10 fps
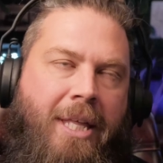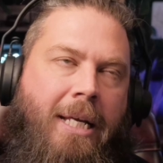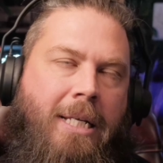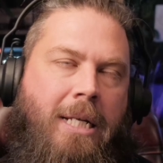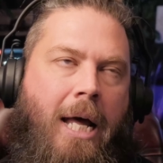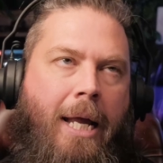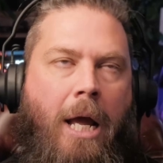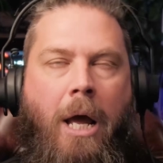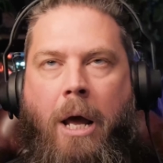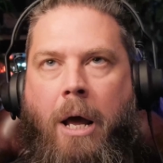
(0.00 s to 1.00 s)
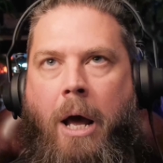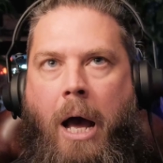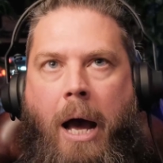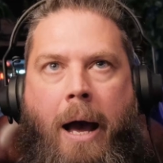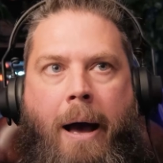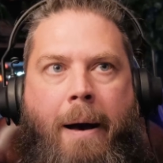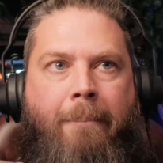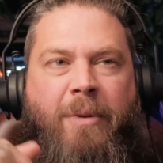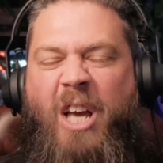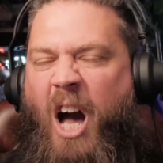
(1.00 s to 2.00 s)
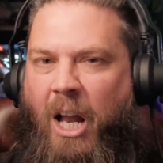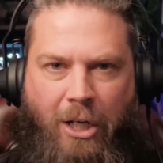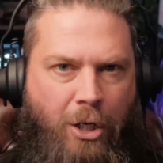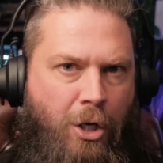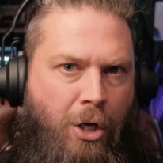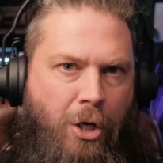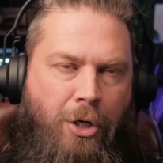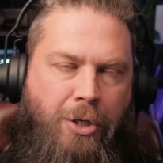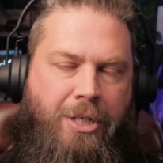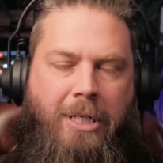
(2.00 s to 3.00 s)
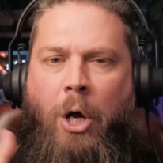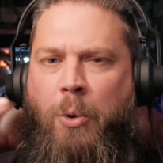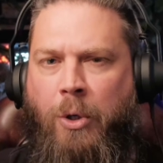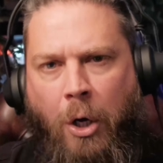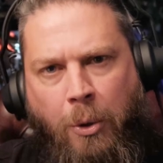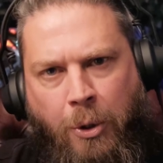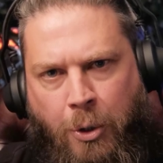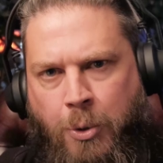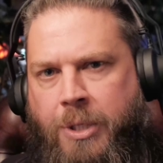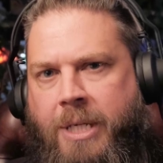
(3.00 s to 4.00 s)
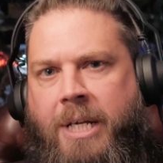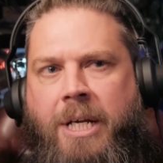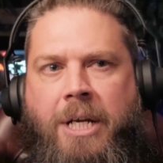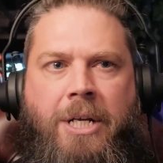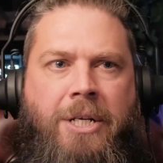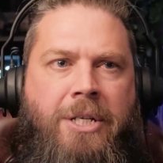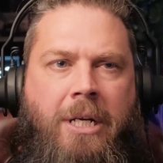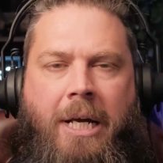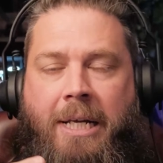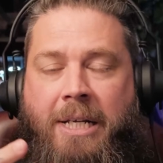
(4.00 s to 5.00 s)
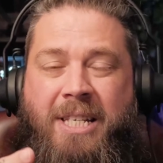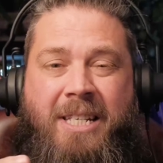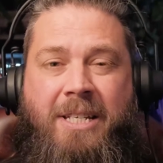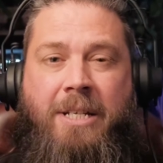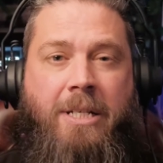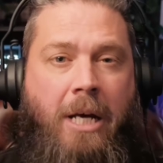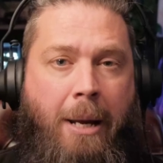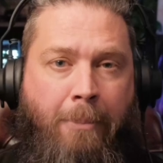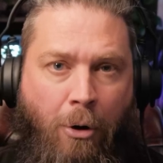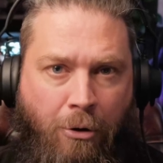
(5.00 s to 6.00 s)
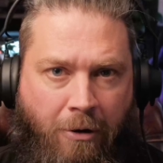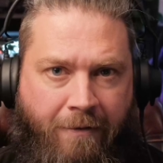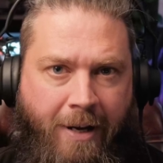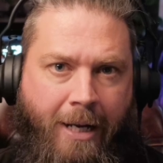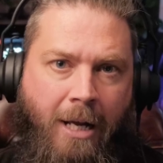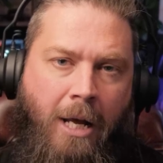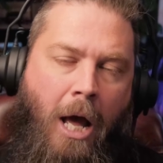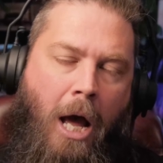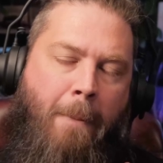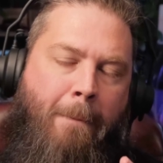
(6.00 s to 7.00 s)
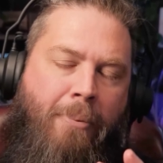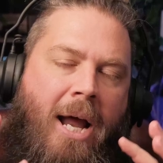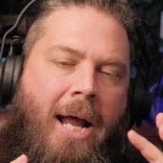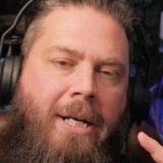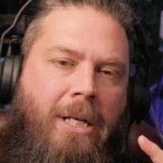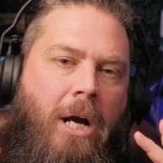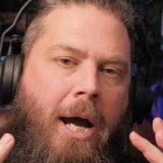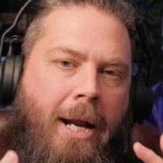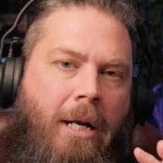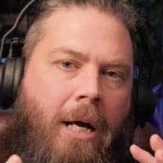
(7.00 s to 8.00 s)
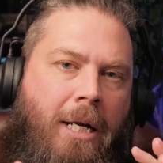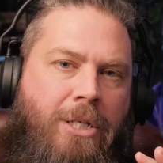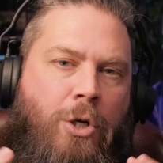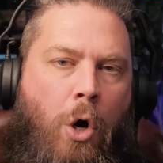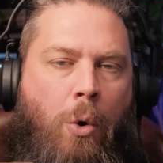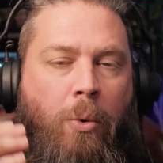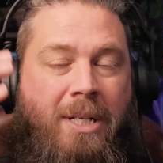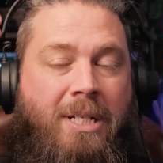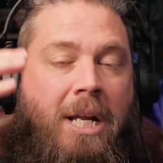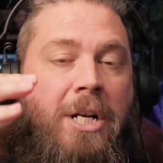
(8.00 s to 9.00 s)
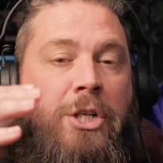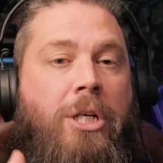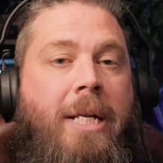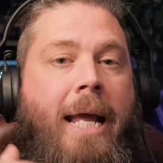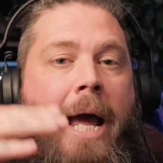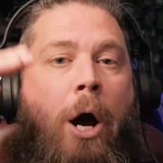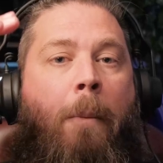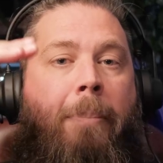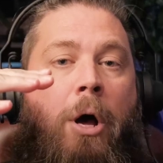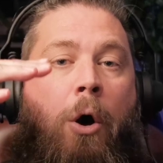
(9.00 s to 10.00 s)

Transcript: things like colors, logo usage, like consistent typography, a brand guidelines doc will essentially help